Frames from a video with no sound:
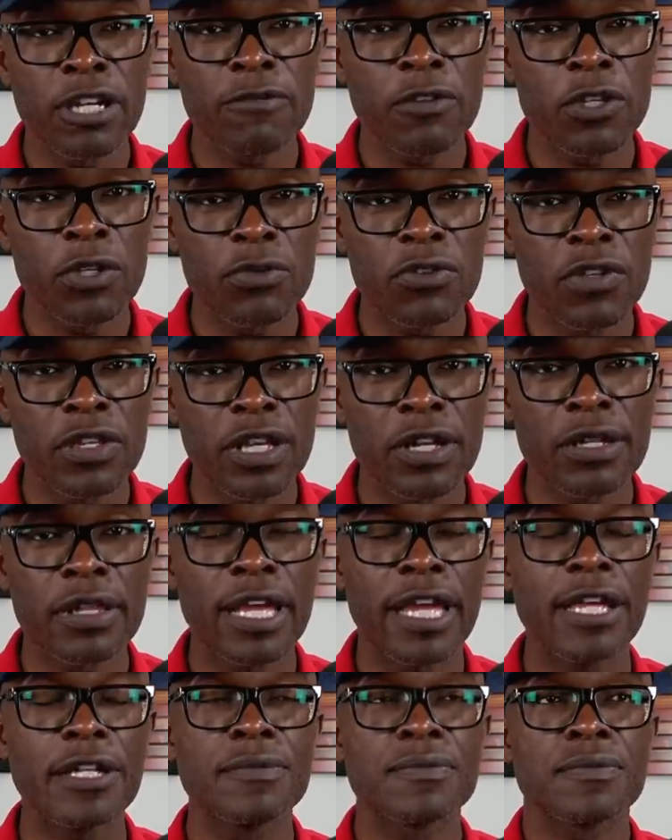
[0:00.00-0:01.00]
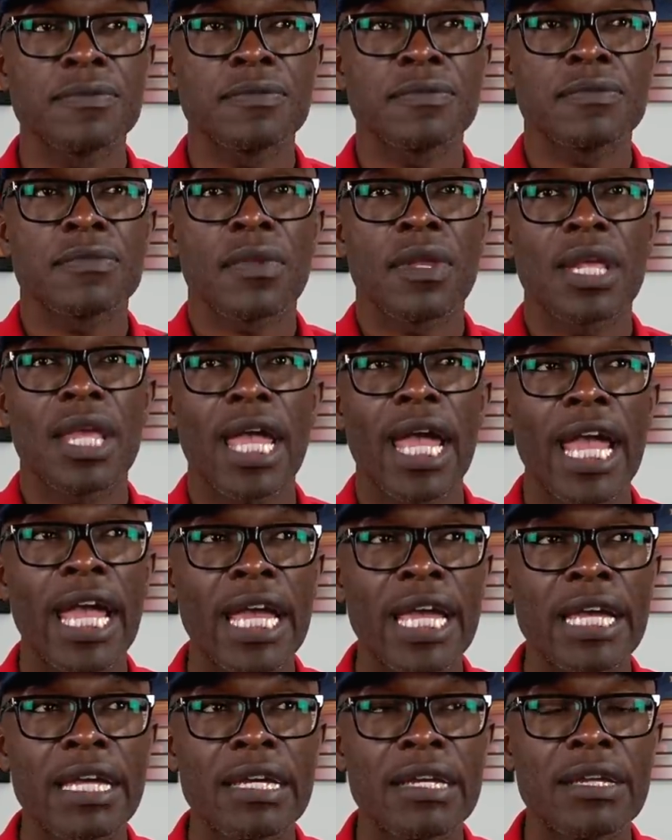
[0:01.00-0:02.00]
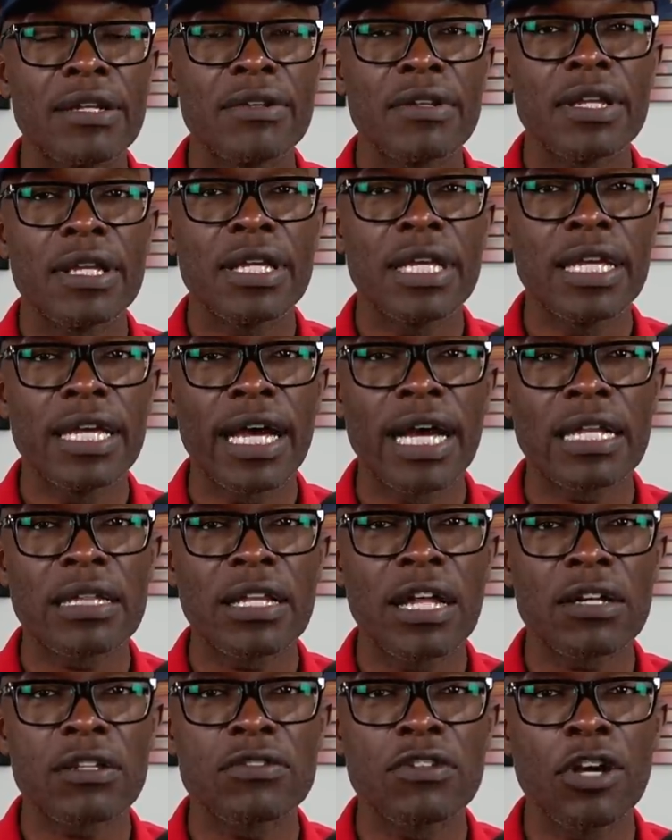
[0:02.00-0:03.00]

for UCLA, and he got locked